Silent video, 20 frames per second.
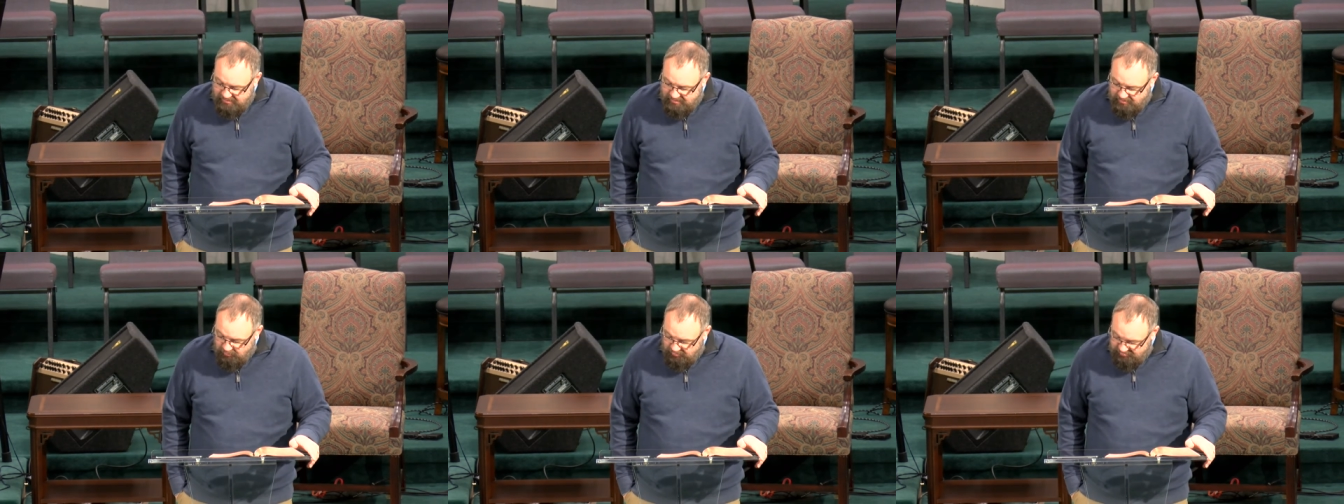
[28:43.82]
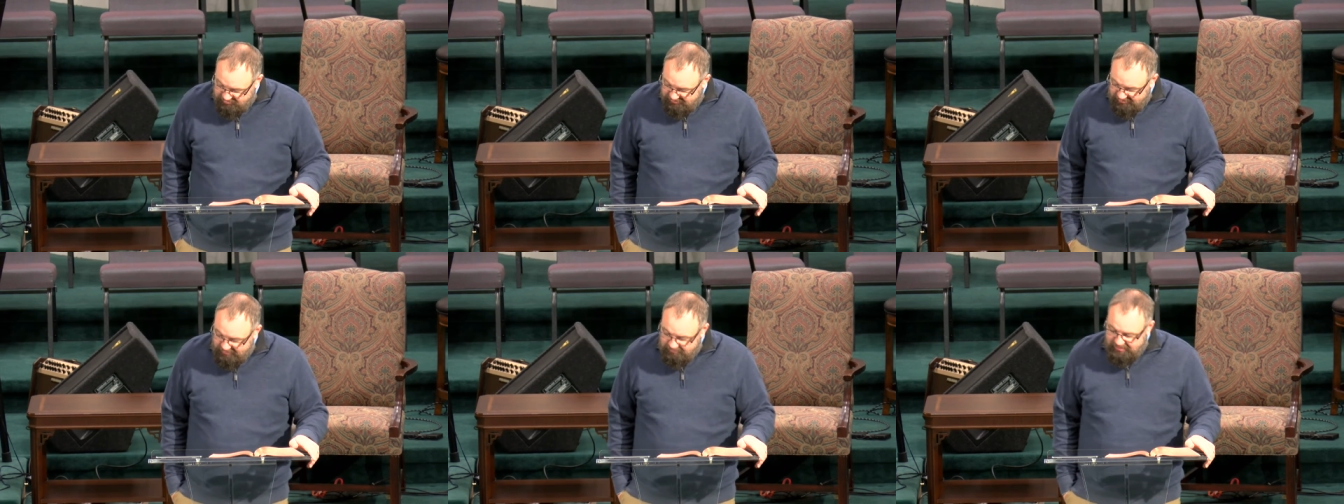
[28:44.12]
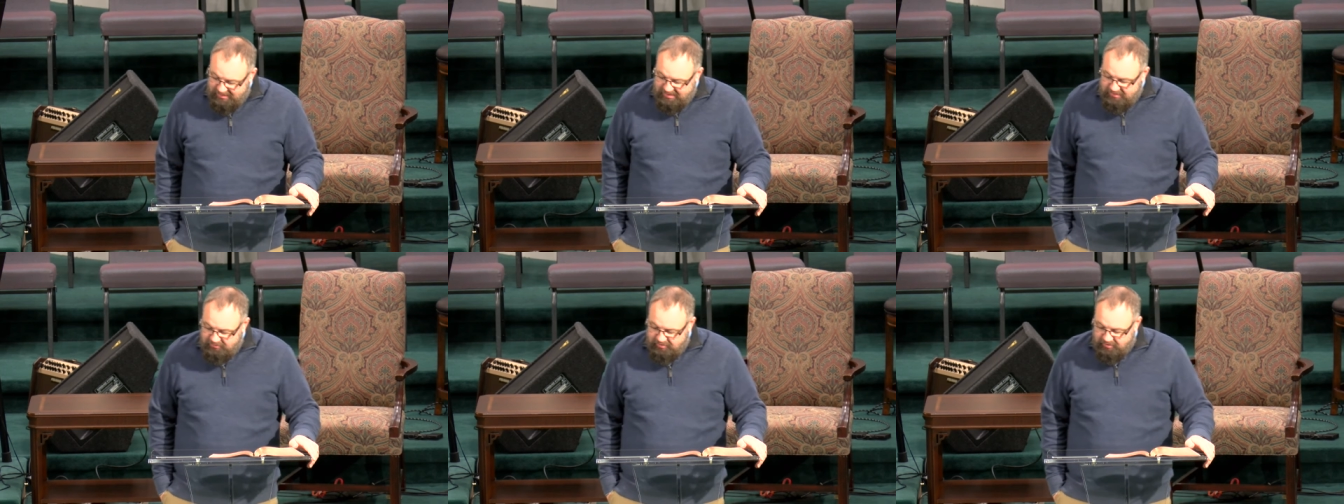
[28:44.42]
which seemed
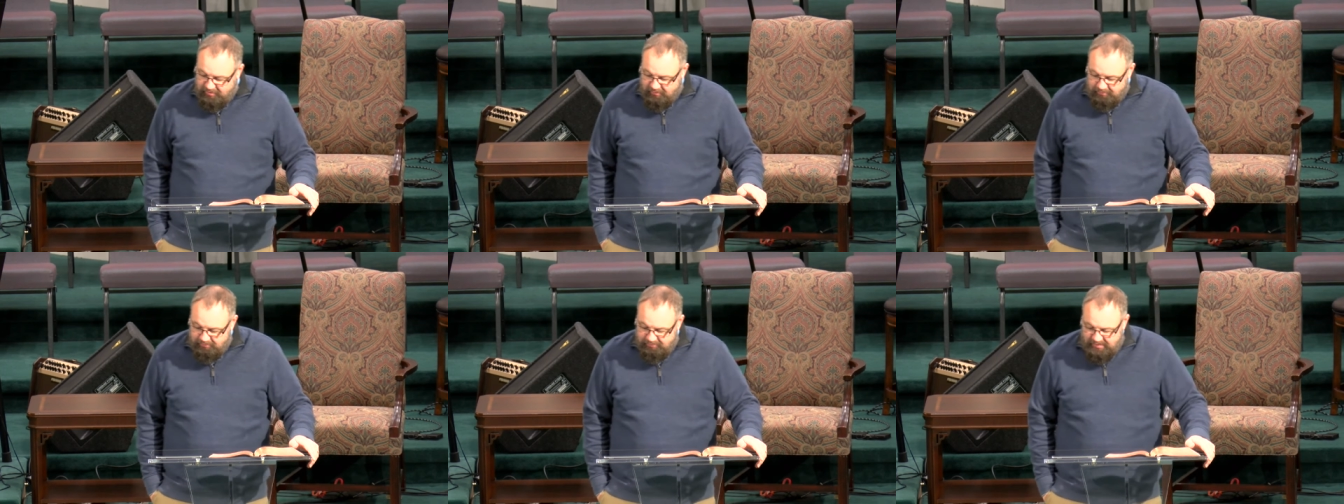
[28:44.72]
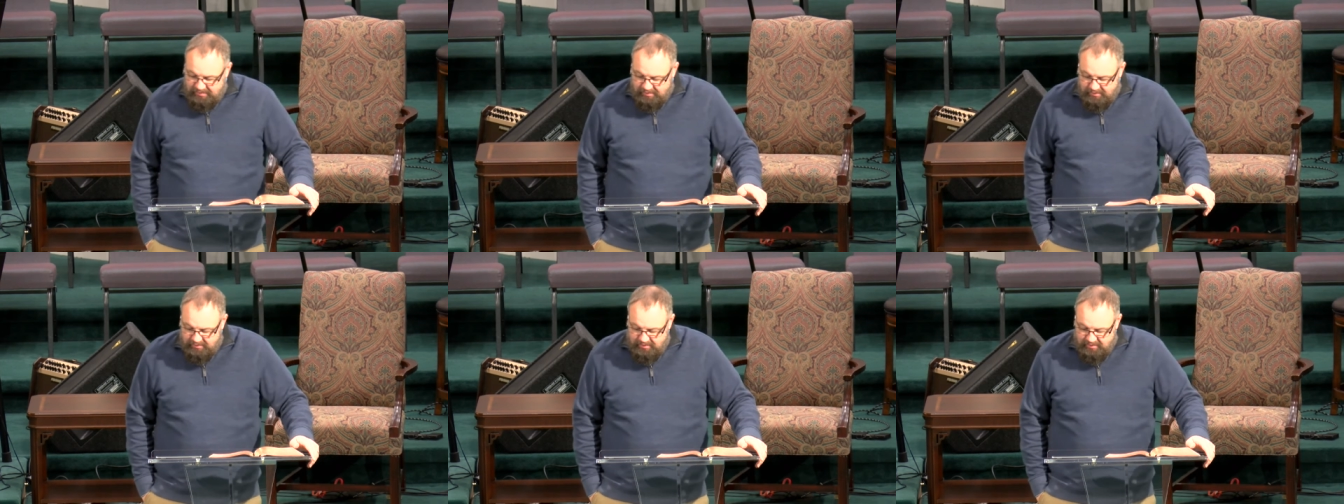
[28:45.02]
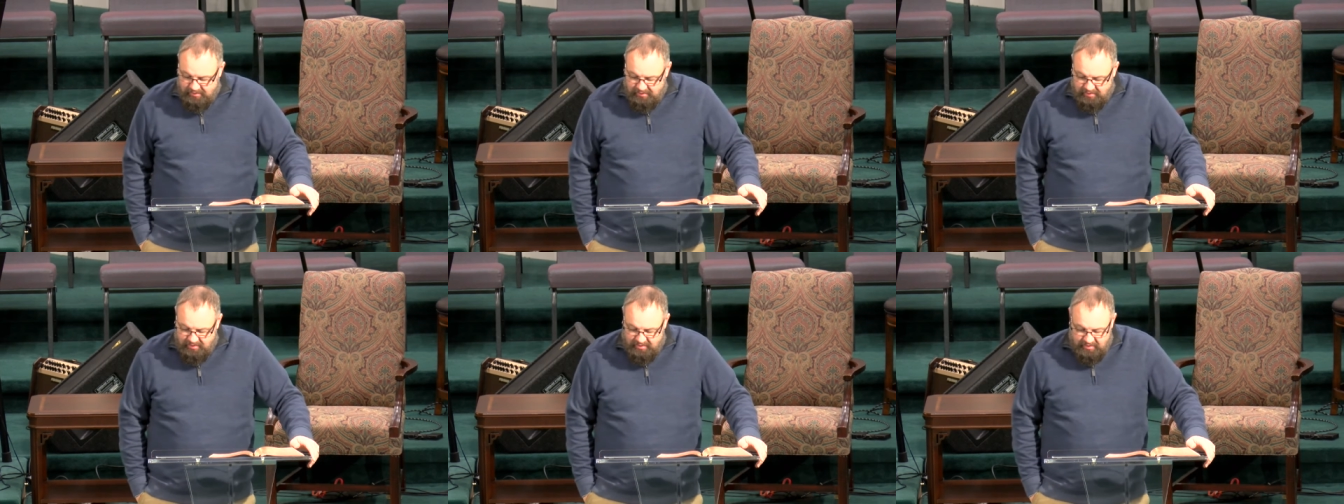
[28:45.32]
easier.
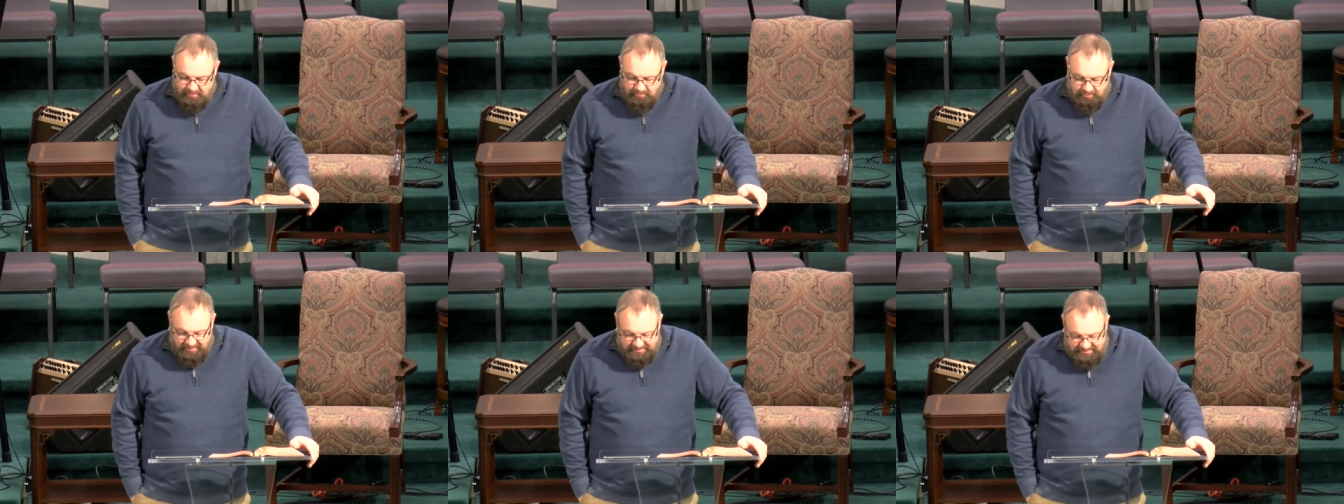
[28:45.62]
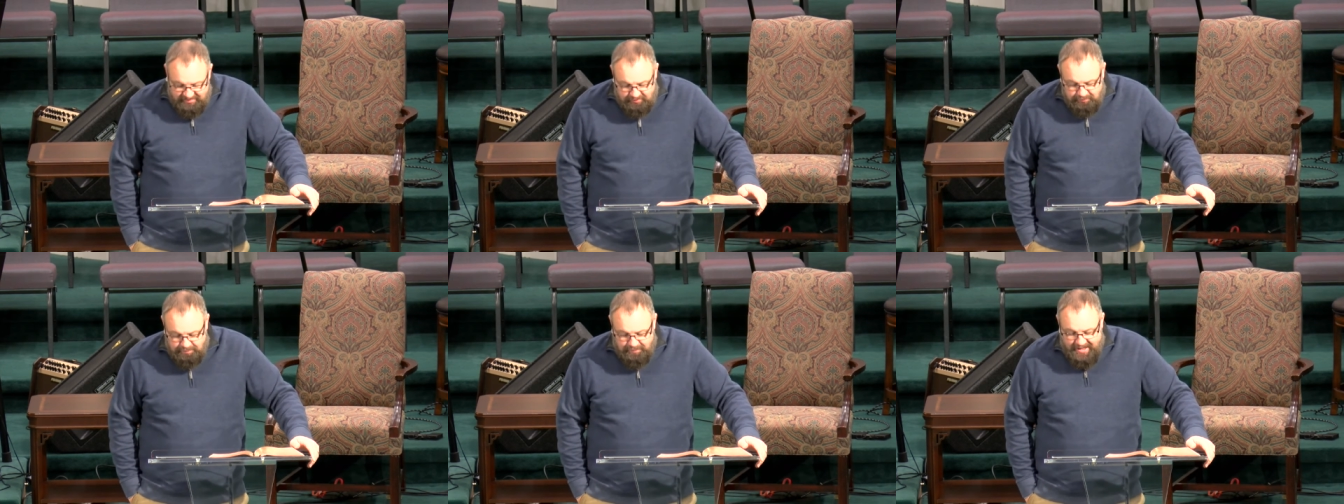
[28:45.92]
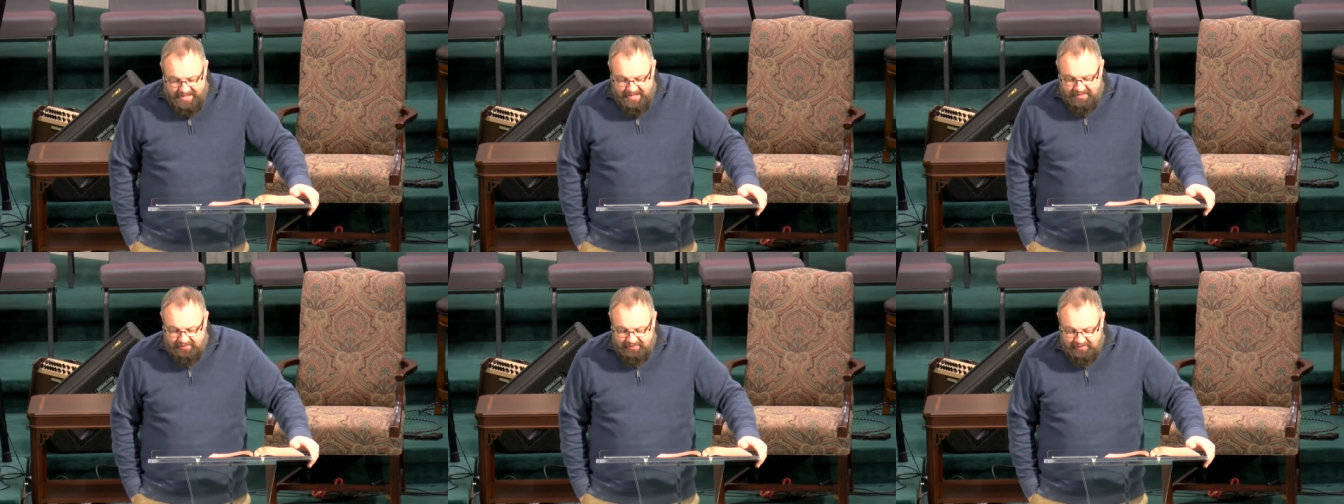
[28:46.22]
But this
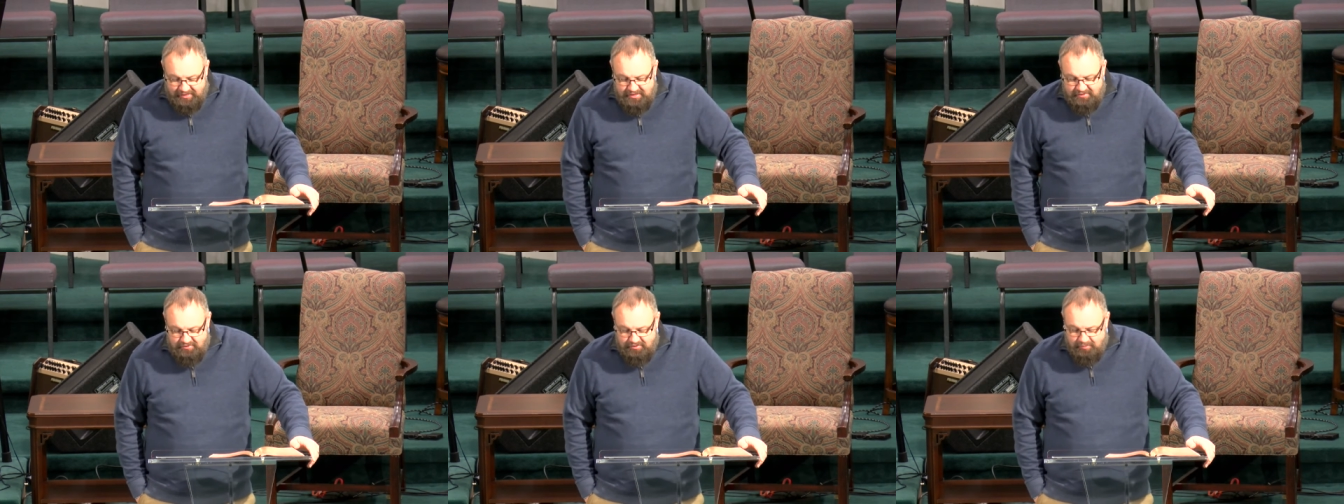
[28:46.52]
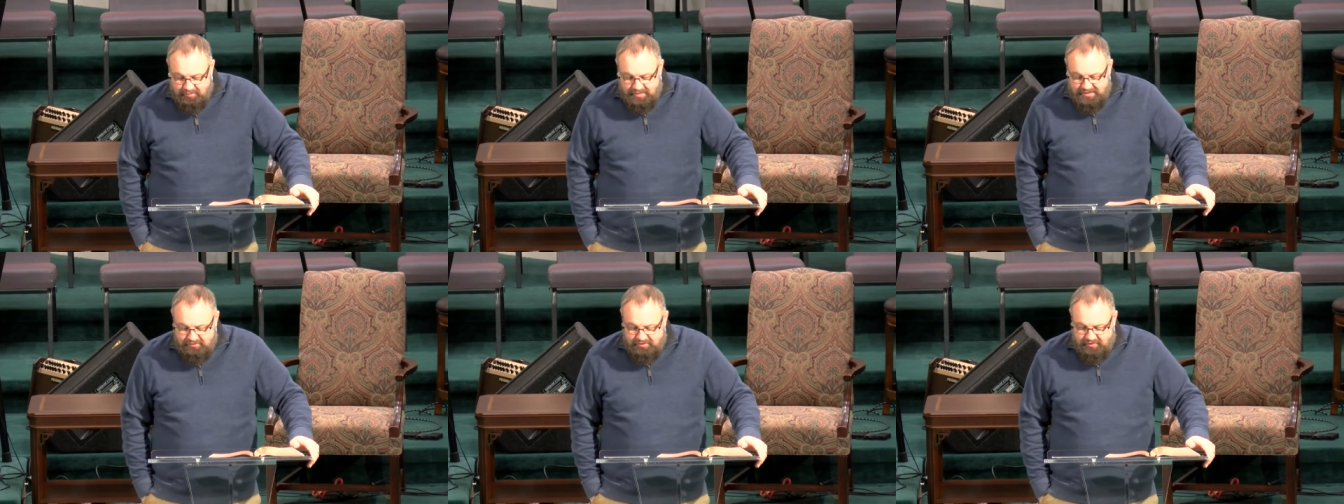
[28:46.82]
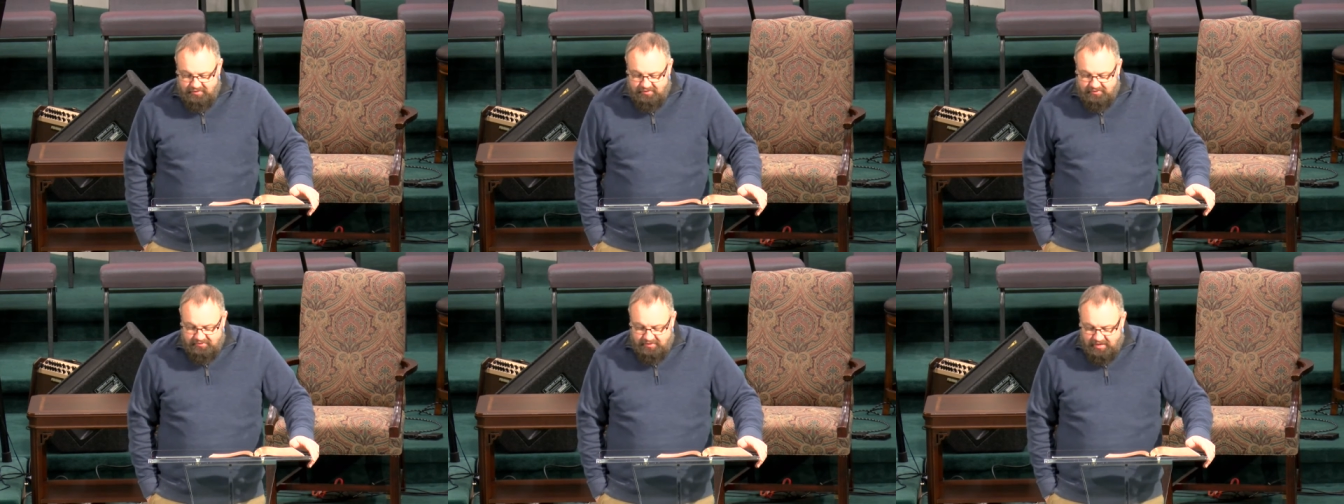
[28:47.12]
path leads him into
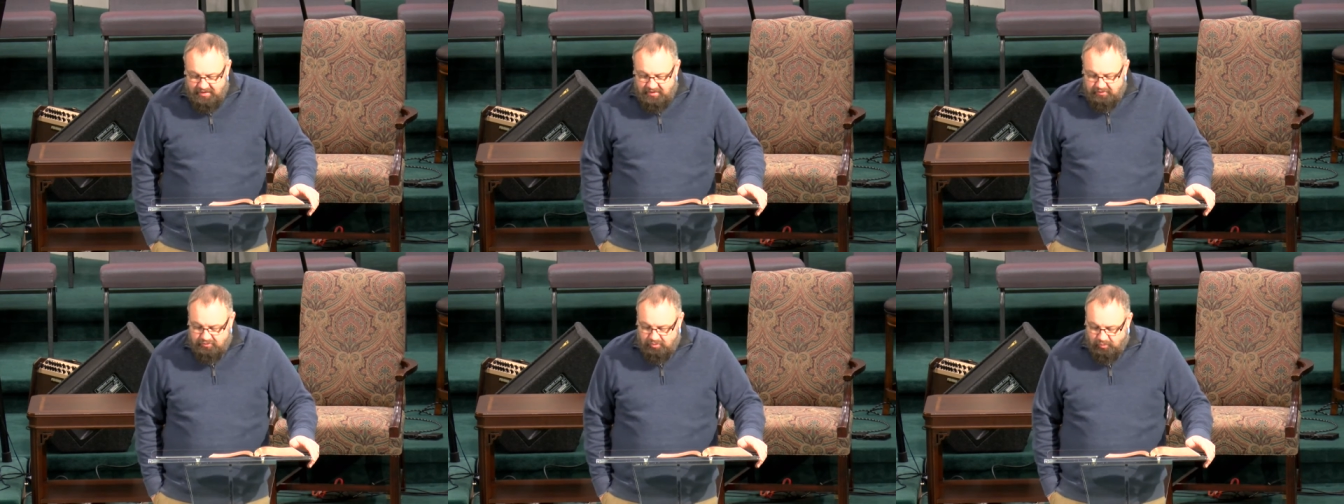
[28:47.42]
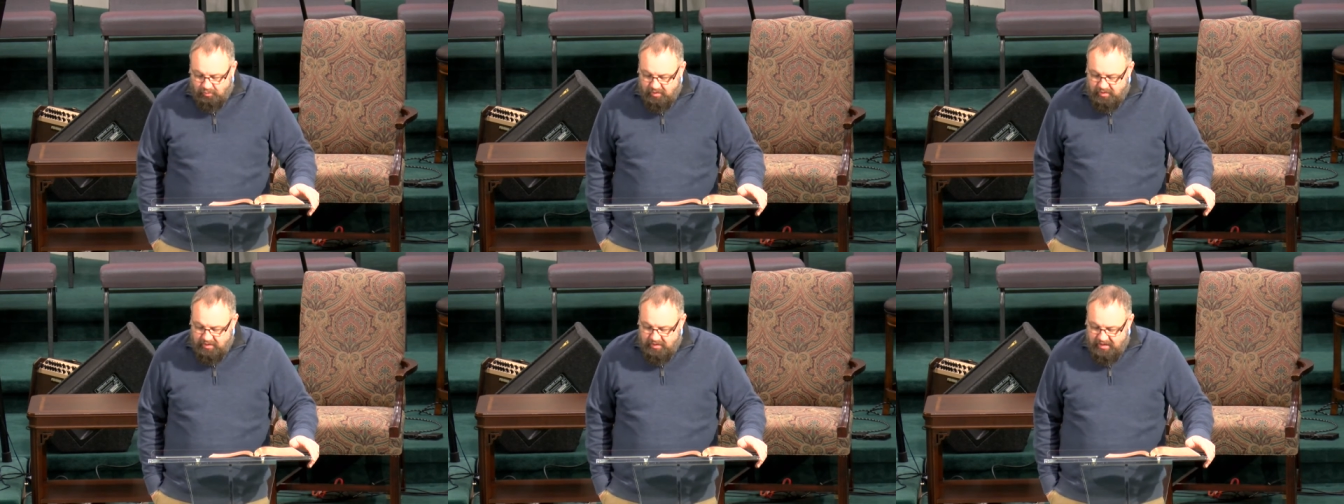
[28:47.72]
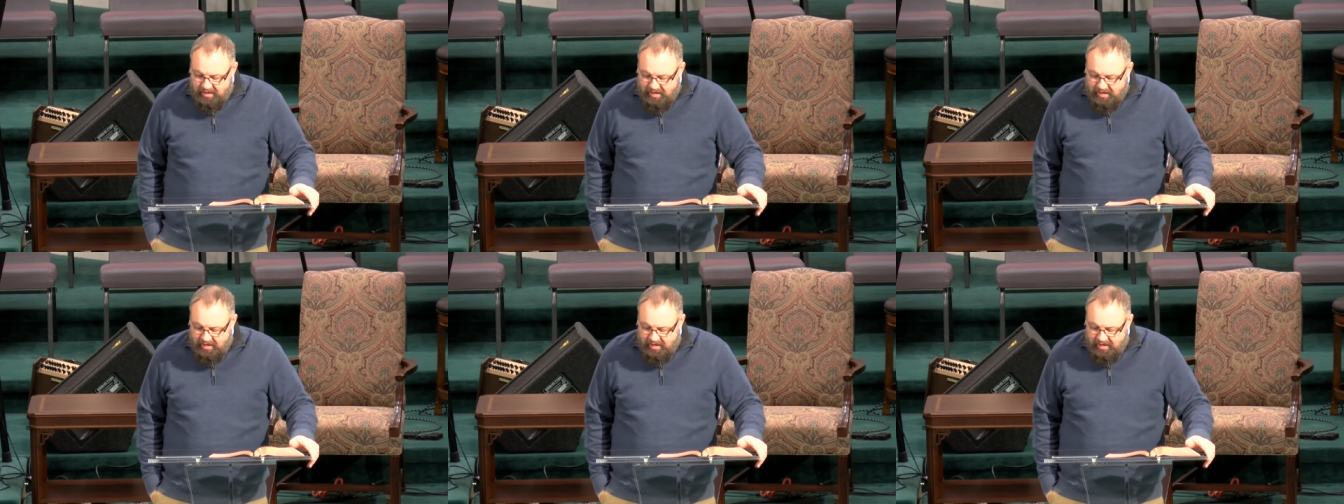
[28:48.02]
the territory